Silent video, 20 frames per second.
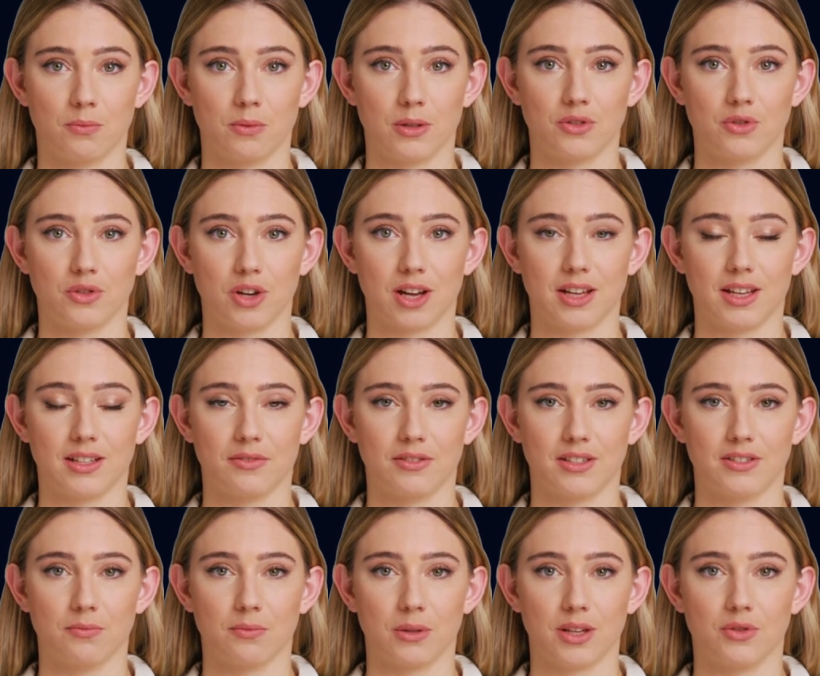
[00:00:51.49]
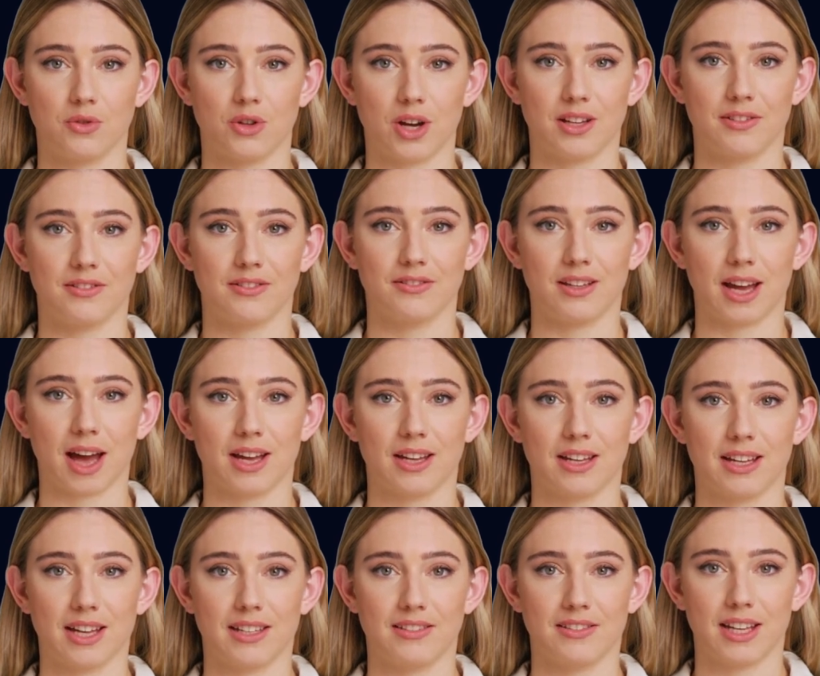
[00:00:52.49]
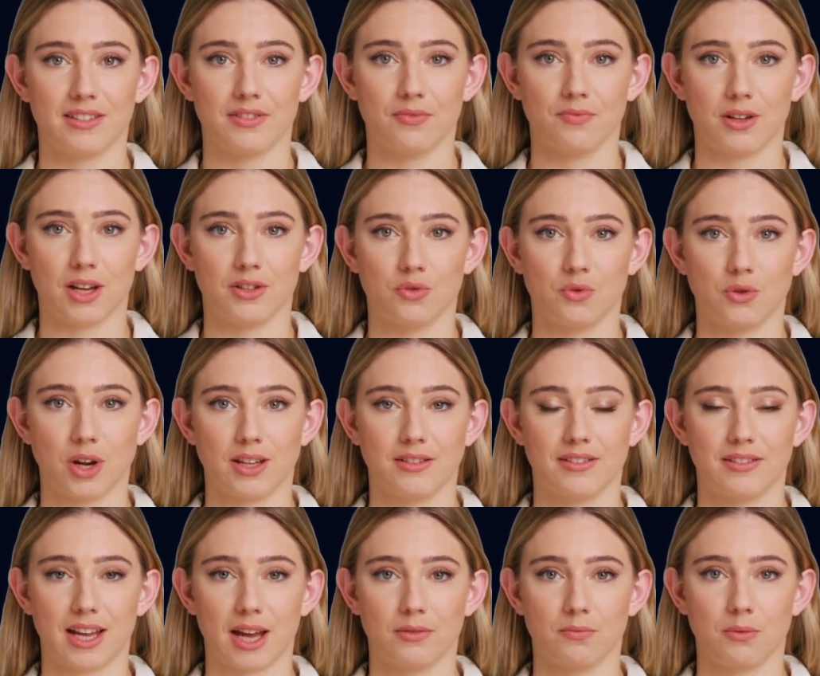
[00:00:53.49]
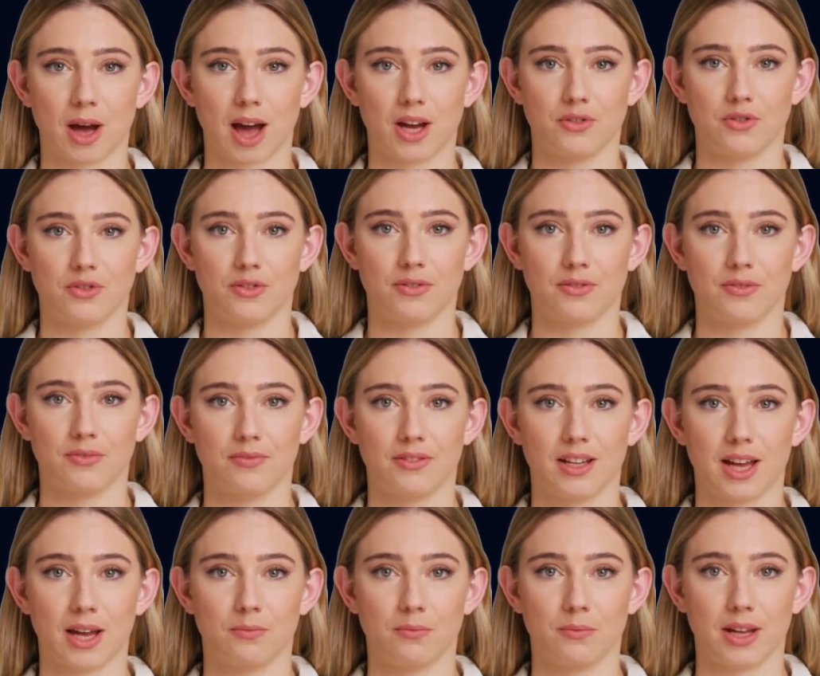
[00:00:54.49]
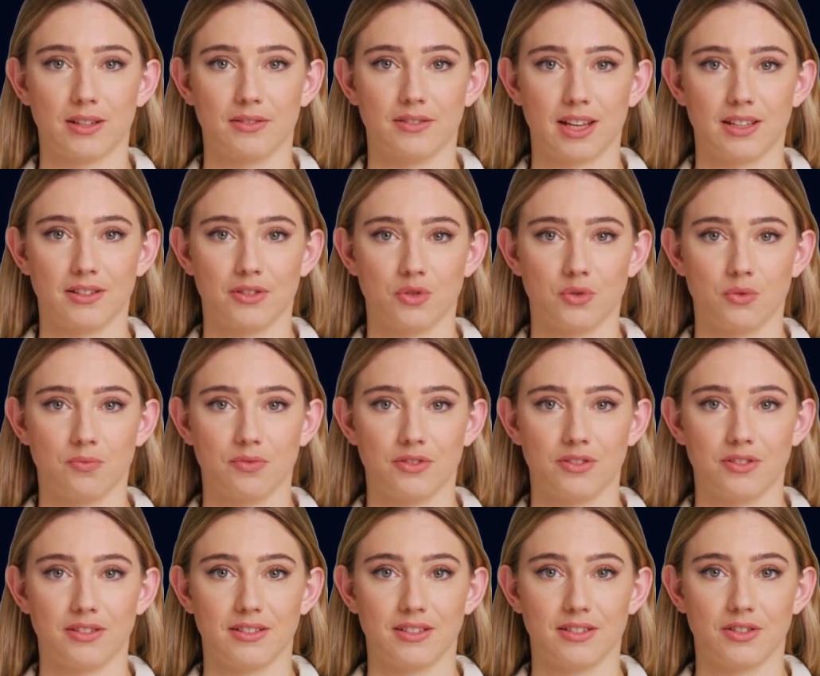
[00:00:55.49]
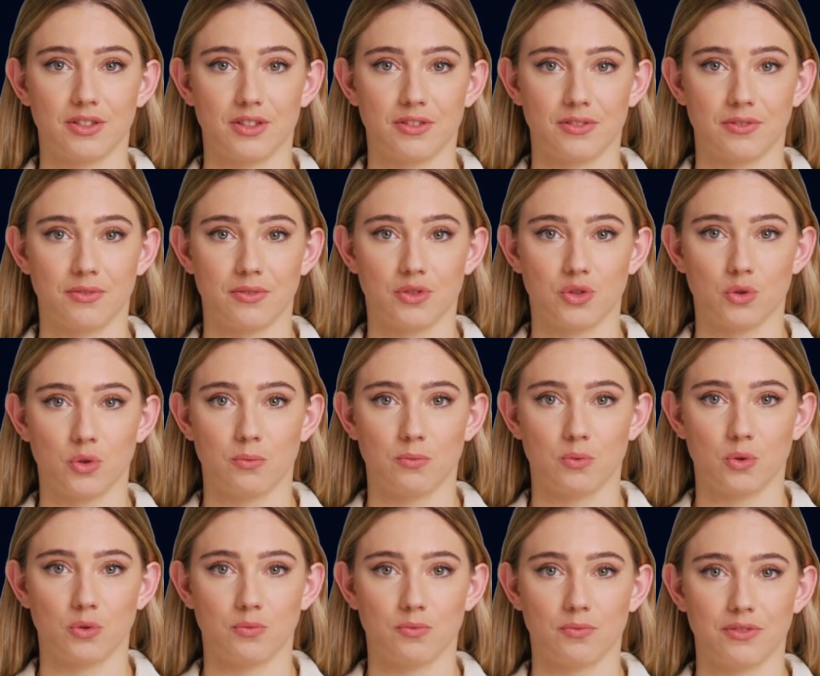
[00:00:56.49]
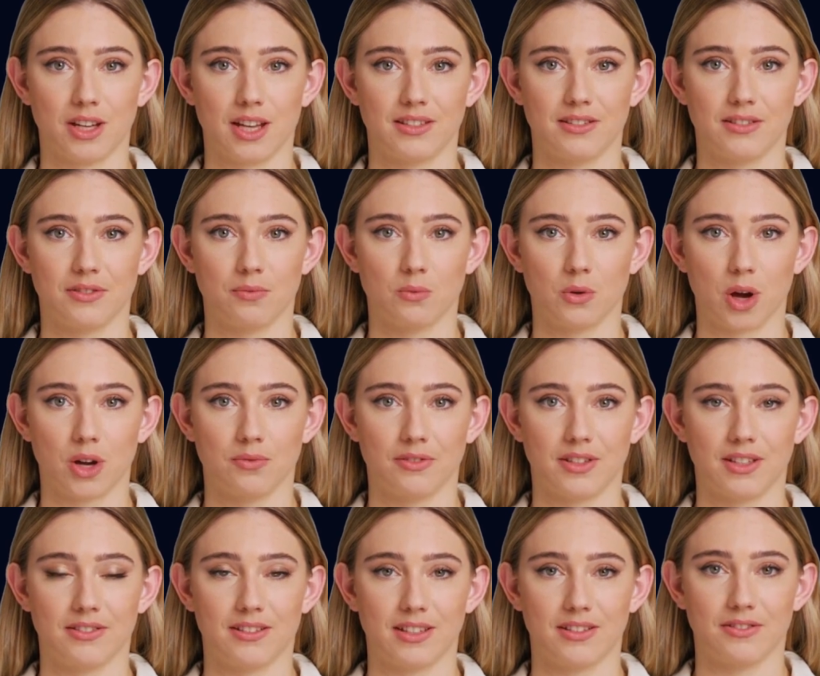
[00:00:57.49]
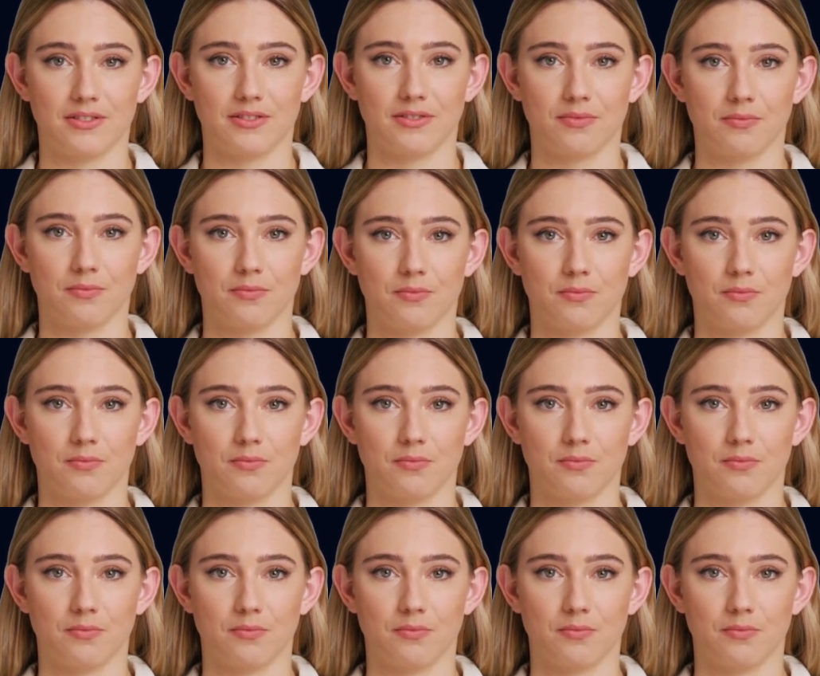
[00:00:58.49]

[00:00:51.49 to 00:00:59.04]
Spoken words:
By tracking these metrics, I can identify trends and patterns and make data-driven decisions to improve testing processes.